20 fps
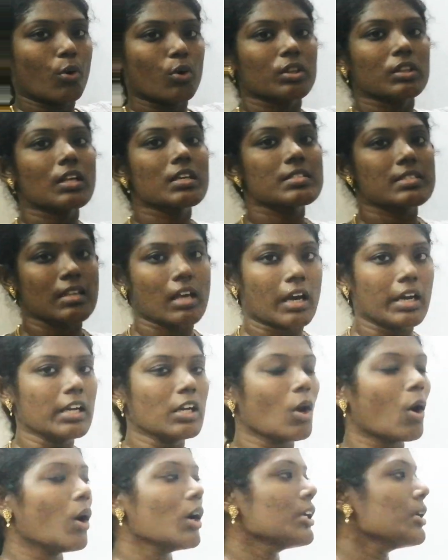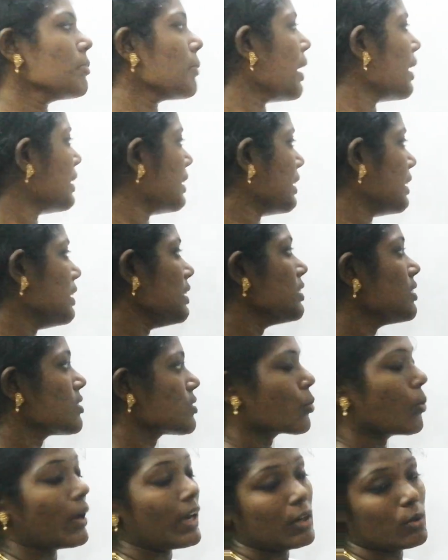both the side, automatically the
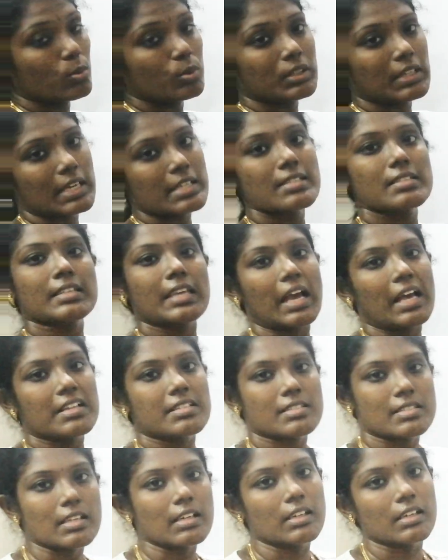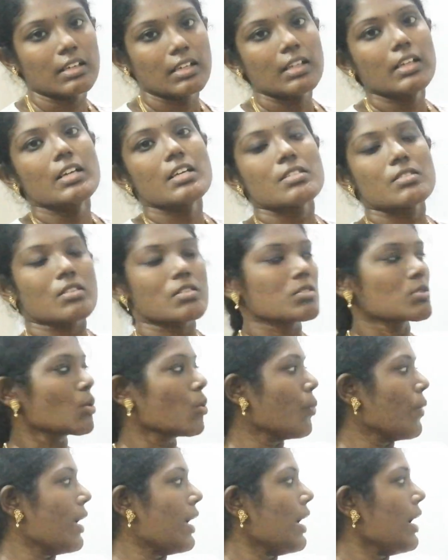square root gets cancelled. So
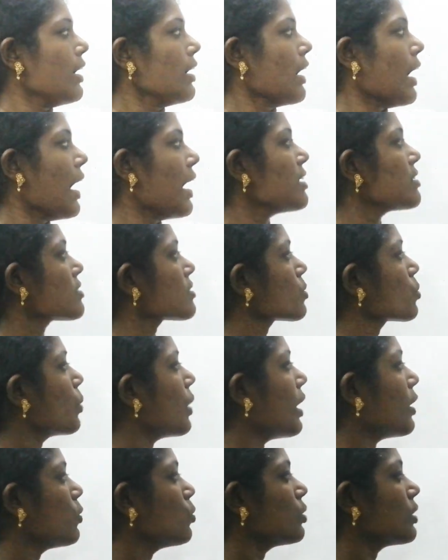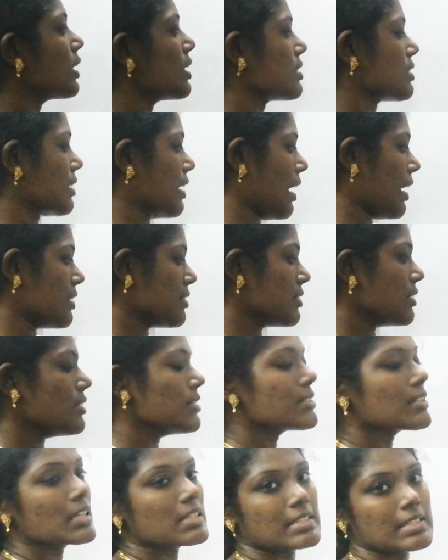square and square root gets cancelled
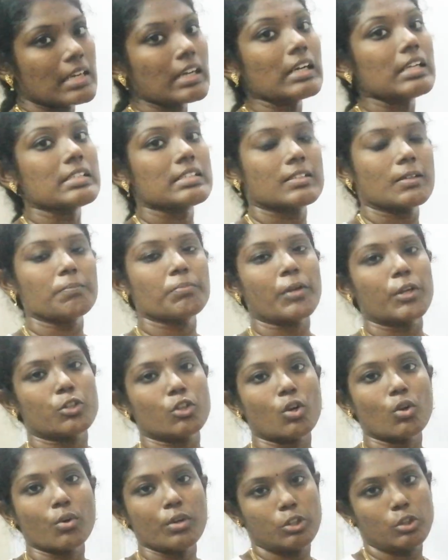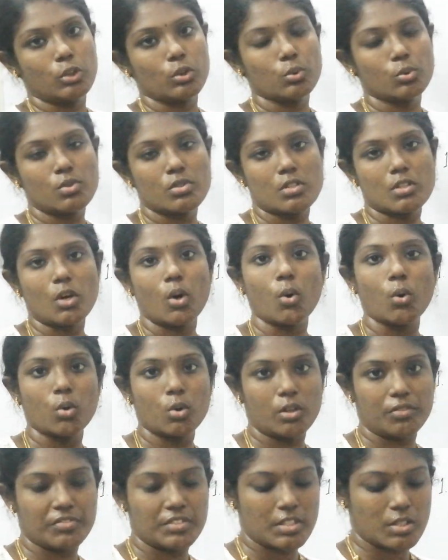is a single tip that you are going to use in the
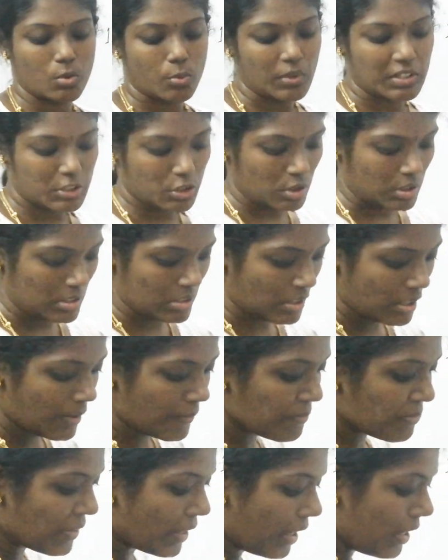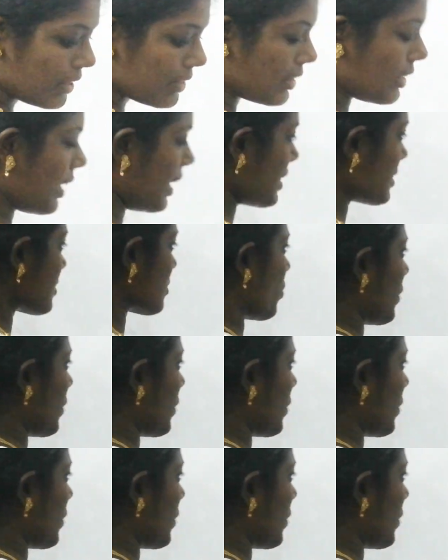whole of this question. The next